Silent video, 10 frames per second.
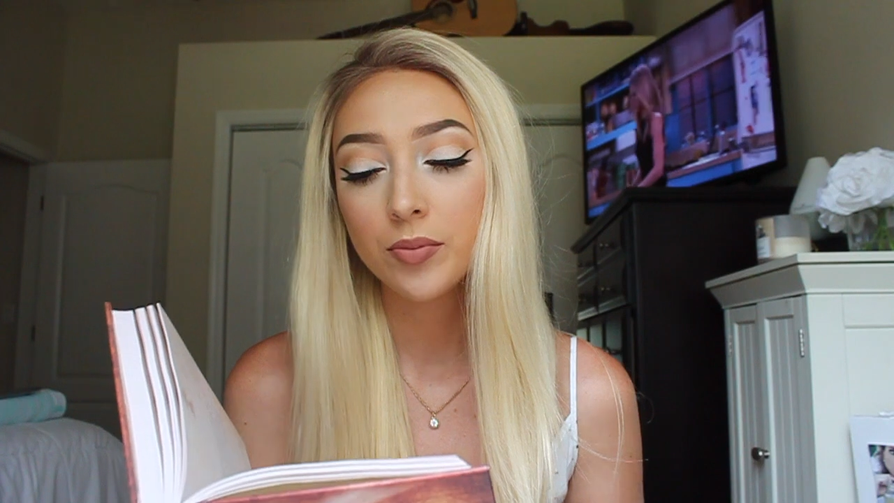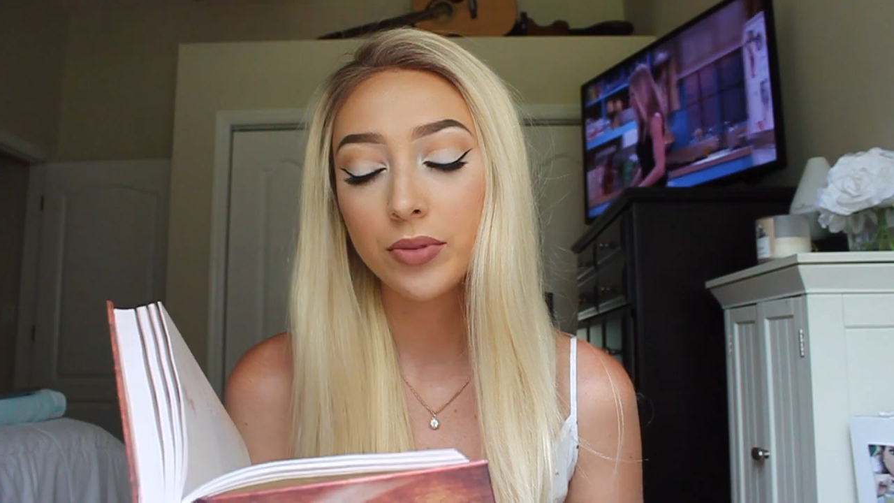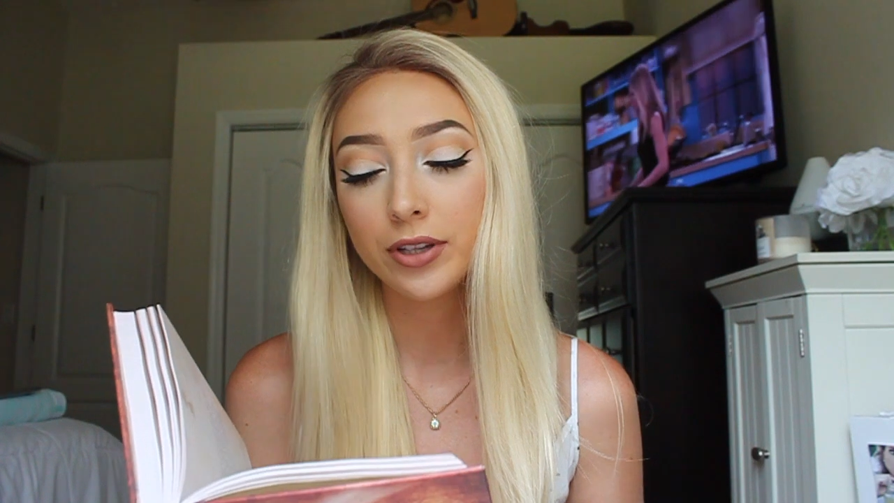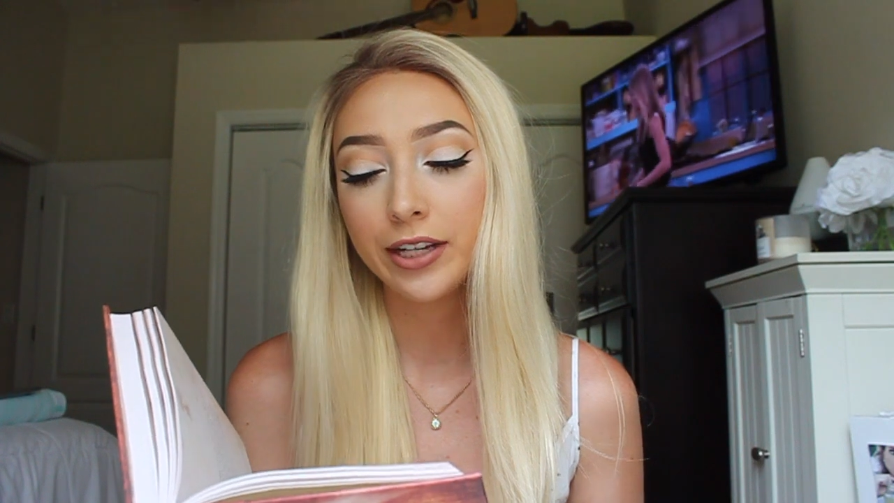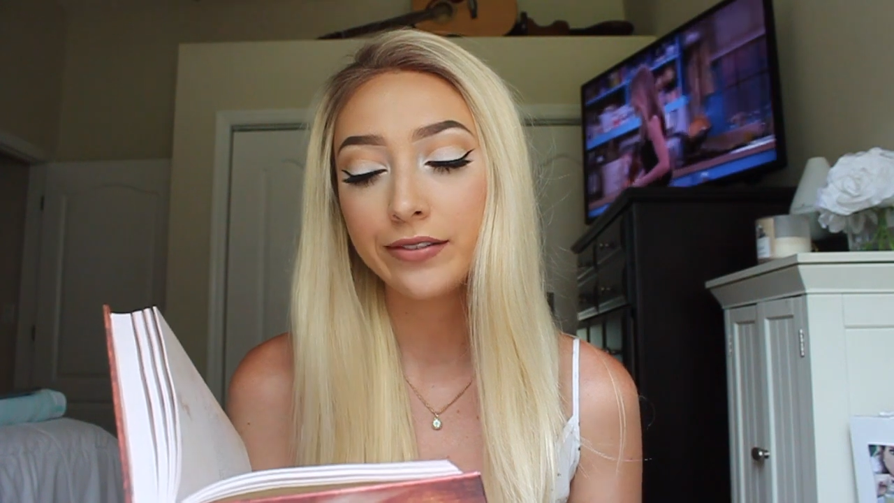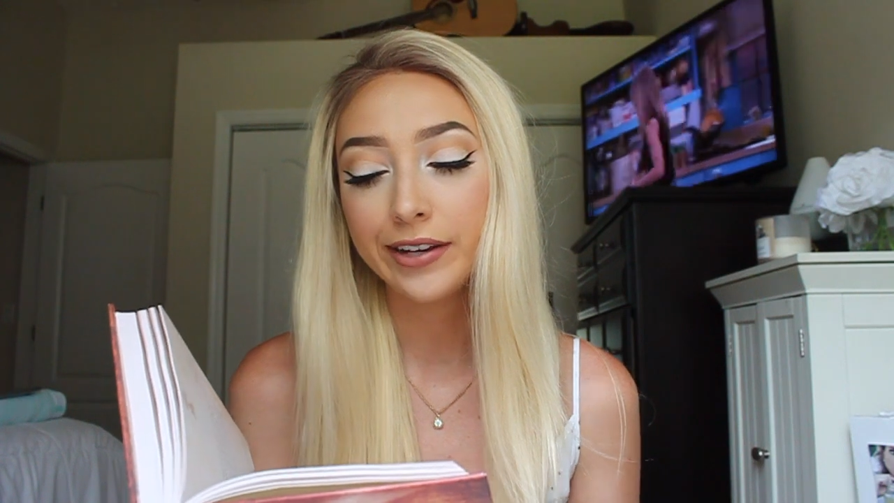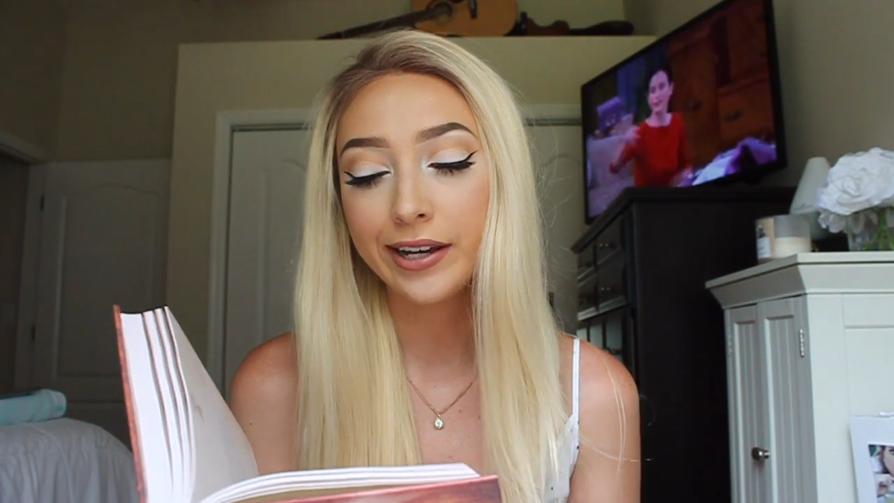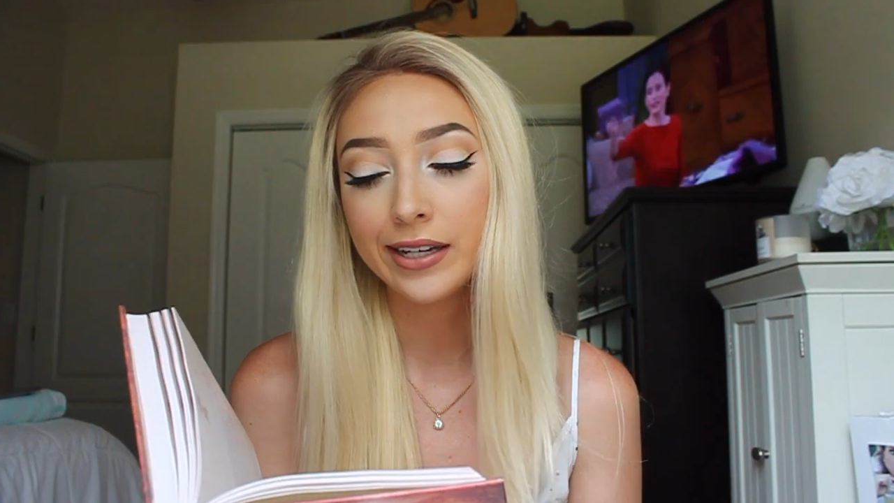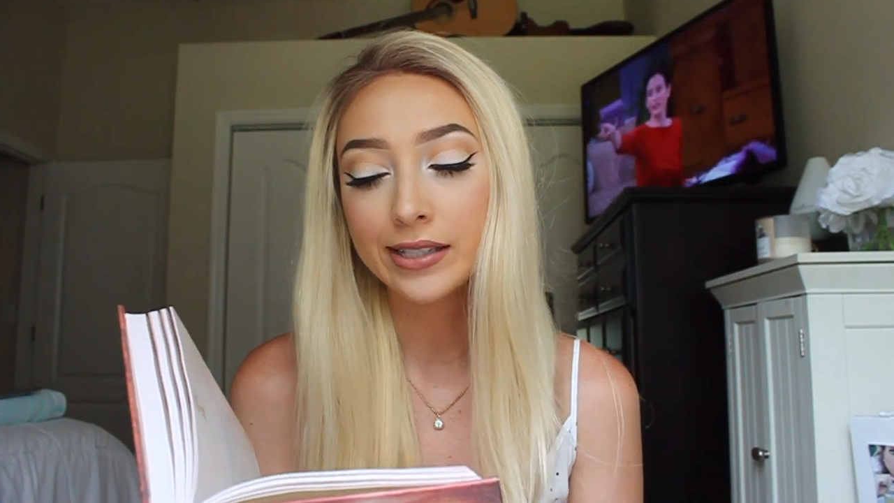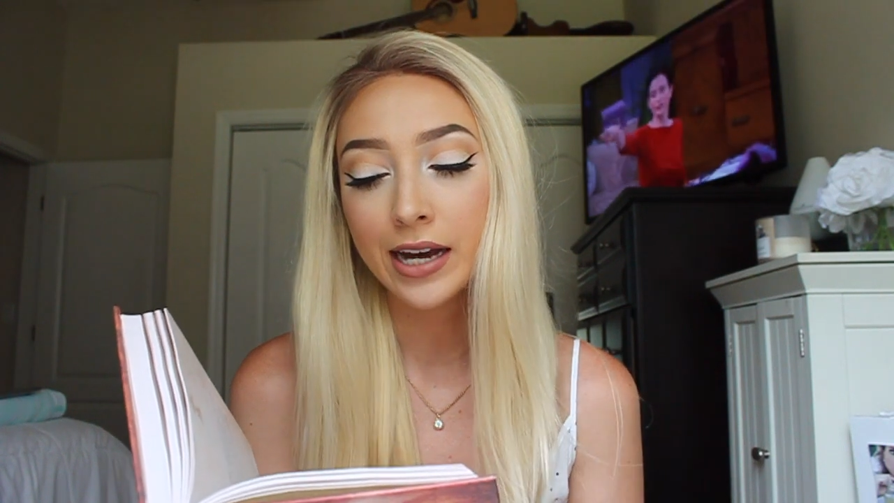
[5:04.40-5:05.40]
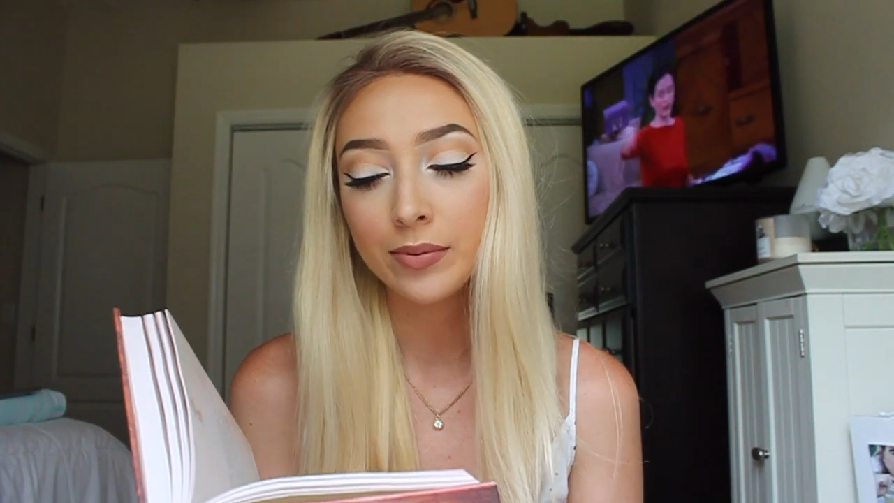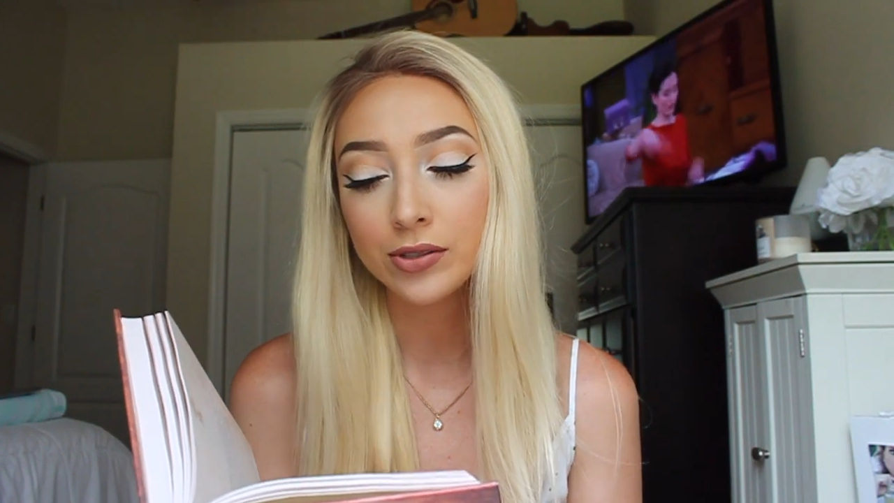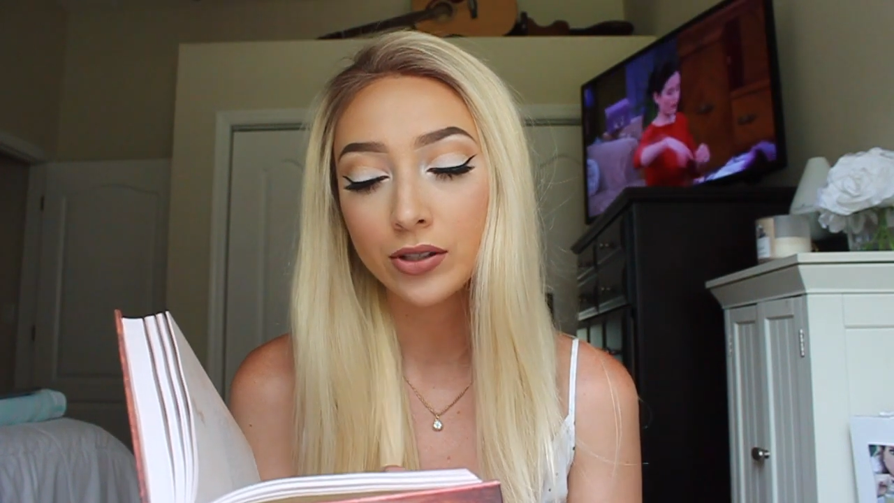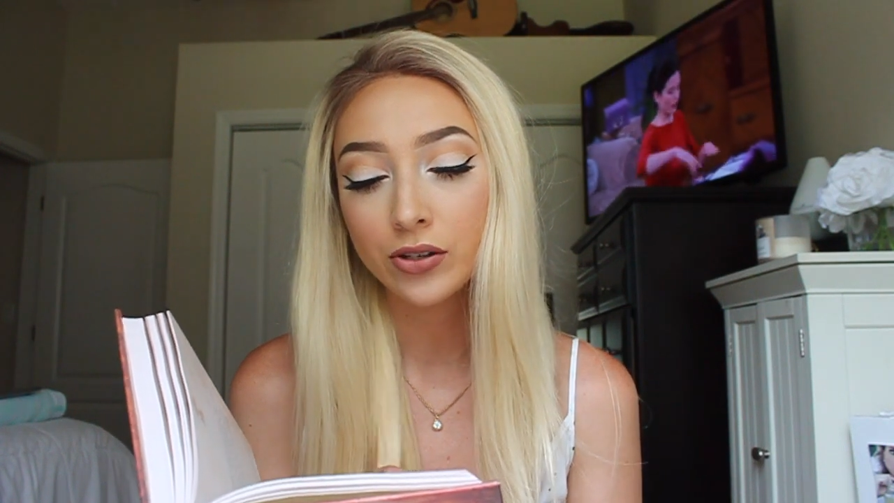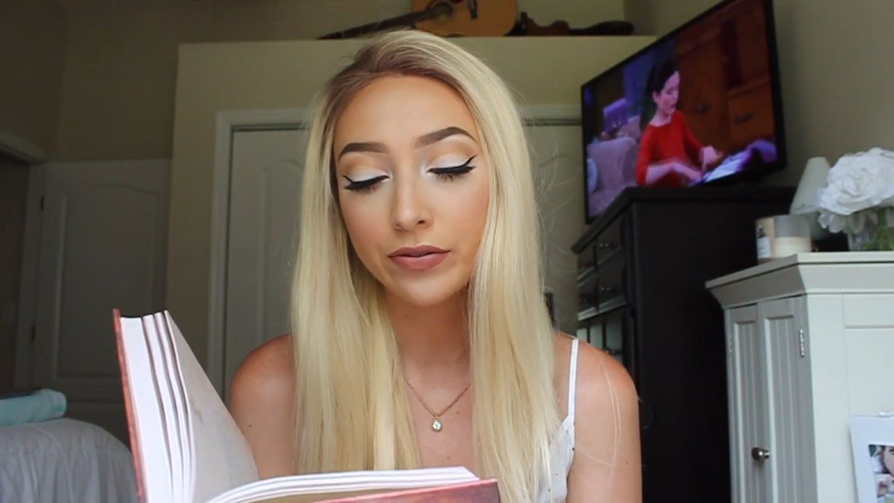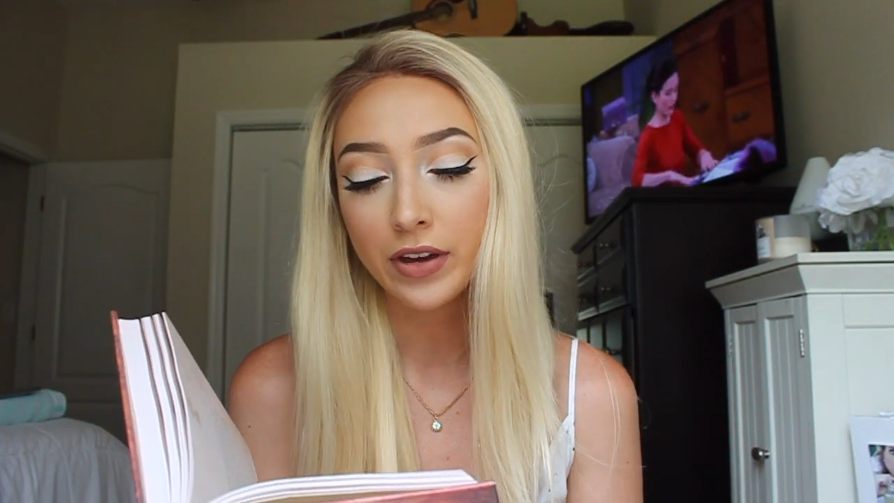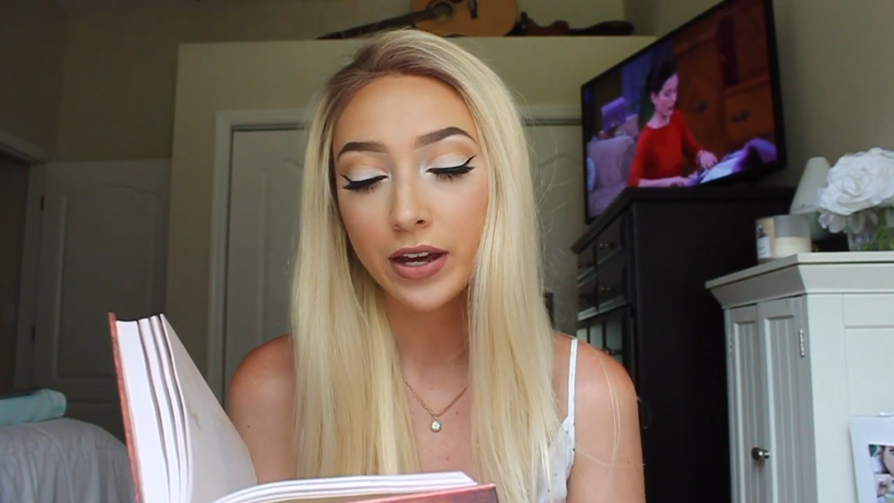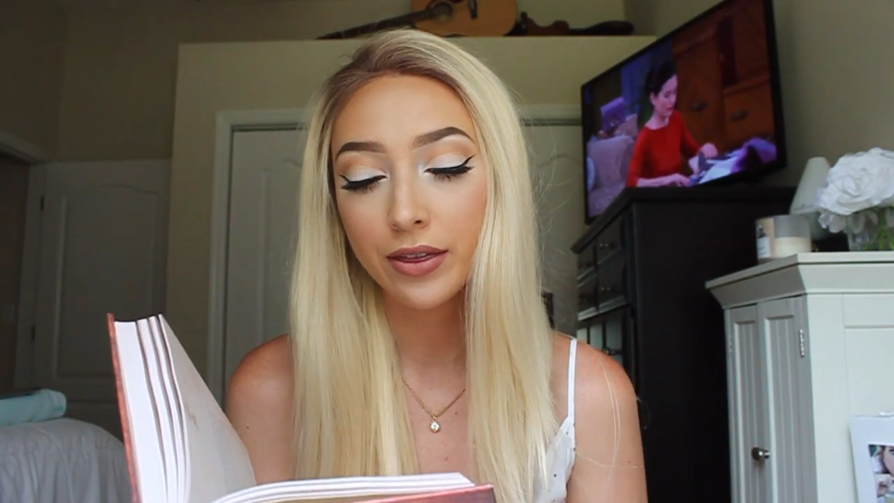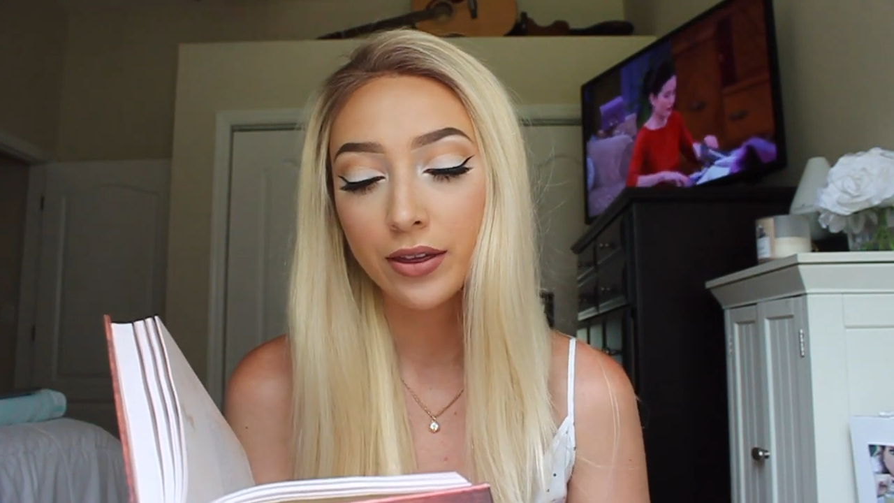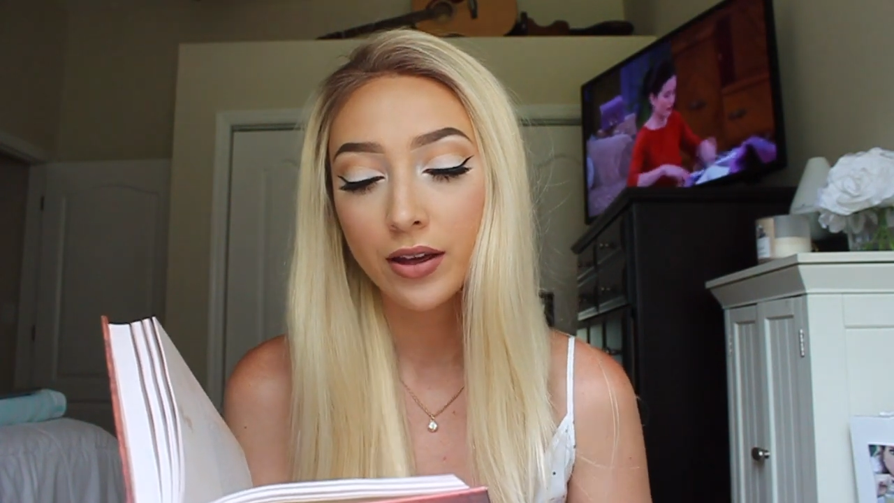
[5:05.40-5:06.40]
Believing is absolute
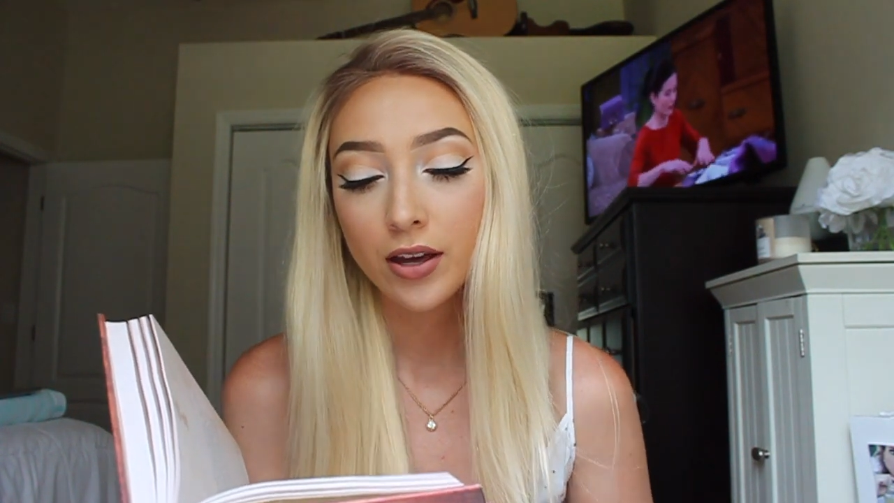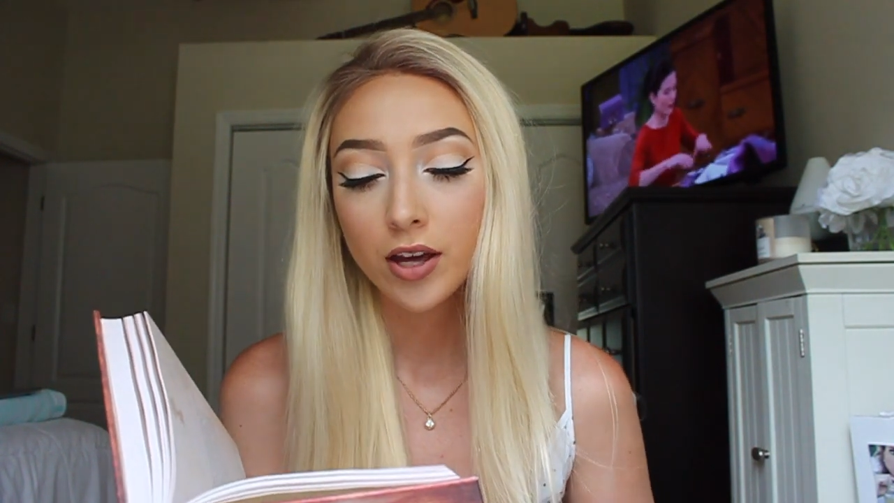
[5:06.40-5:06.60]
faith.